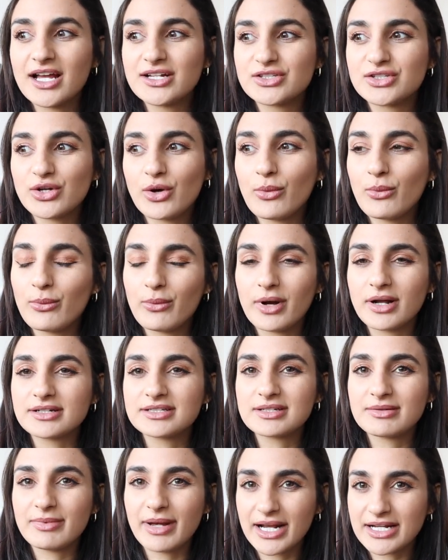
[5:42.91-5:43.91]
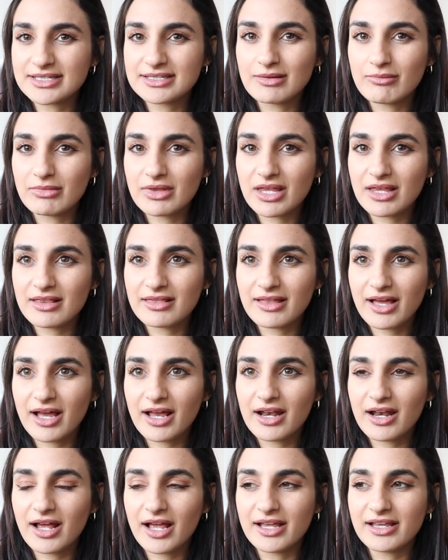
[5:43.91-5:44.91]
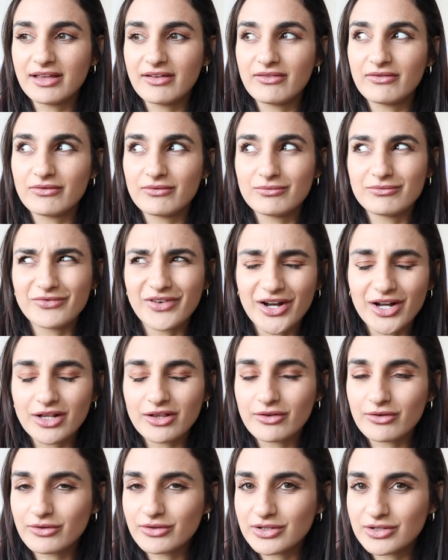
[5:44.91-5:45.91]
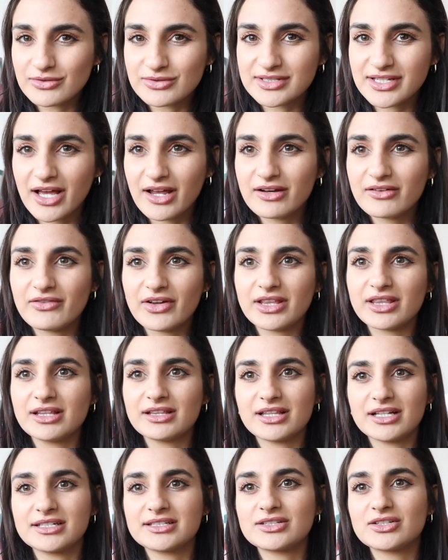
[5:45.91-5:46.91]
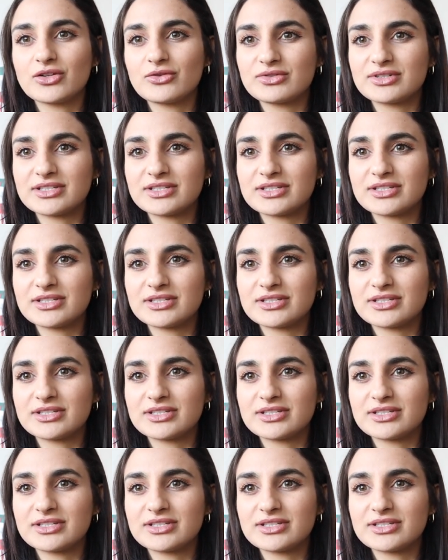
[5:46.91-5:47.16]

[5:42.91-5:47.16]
I don't want to buy something that I get very little use out of. I think that's so